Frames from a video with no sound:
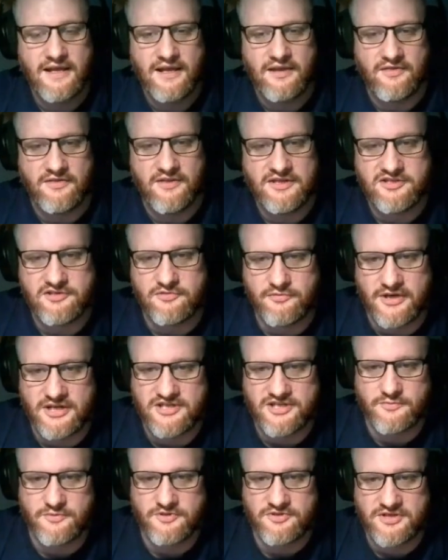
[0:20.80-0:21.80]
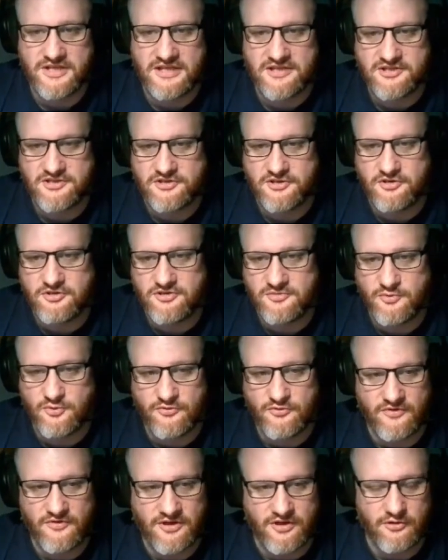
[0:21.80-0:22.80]
This arrangement is
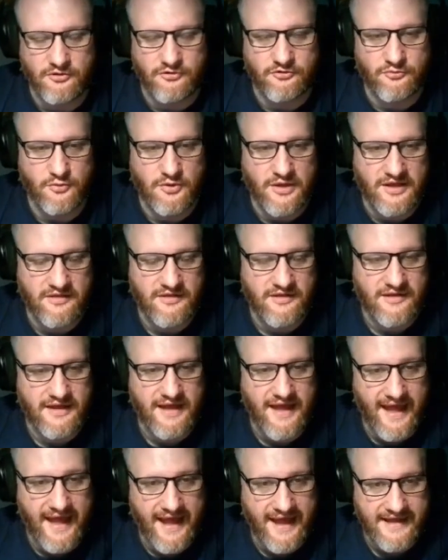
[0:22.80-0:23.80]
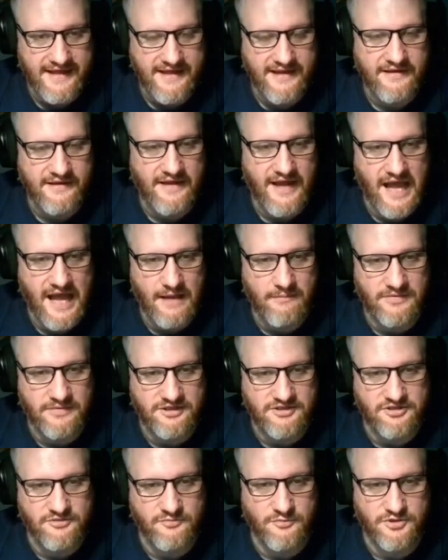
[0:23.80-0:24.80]
suitable for use with A.
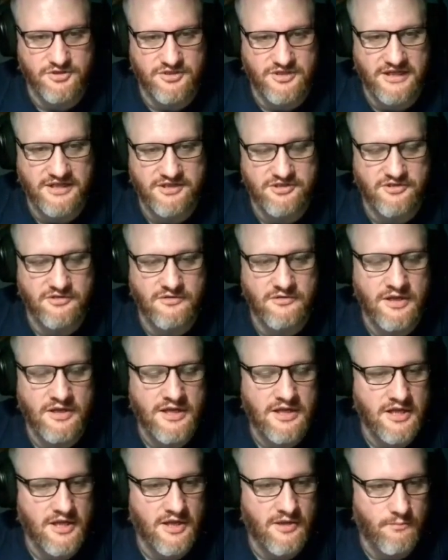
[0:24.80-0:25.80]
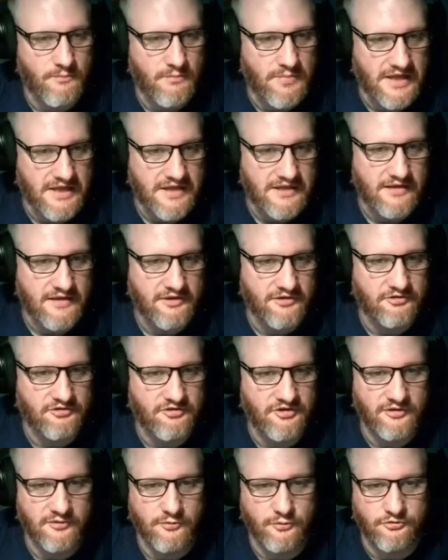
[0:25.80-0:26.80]
Amplitude modulation, B.
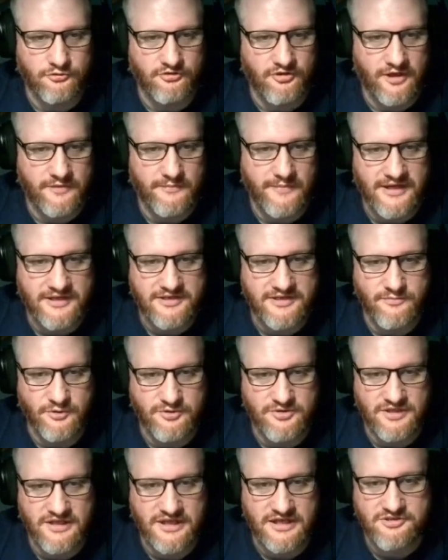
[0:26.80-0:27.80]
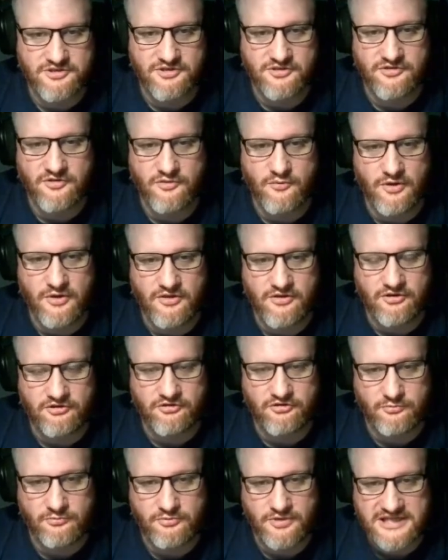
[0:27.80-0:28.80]
Single sideband modulation with
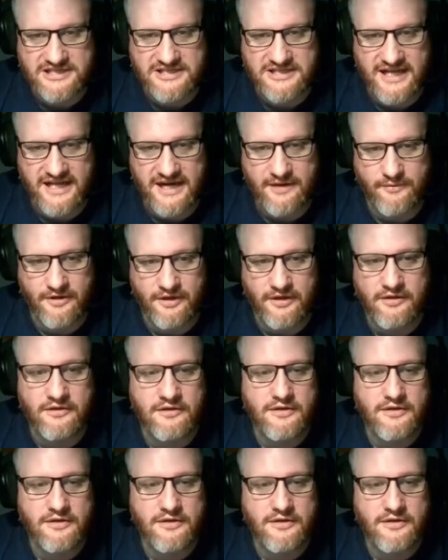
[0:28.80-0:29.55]
suppressed carrier,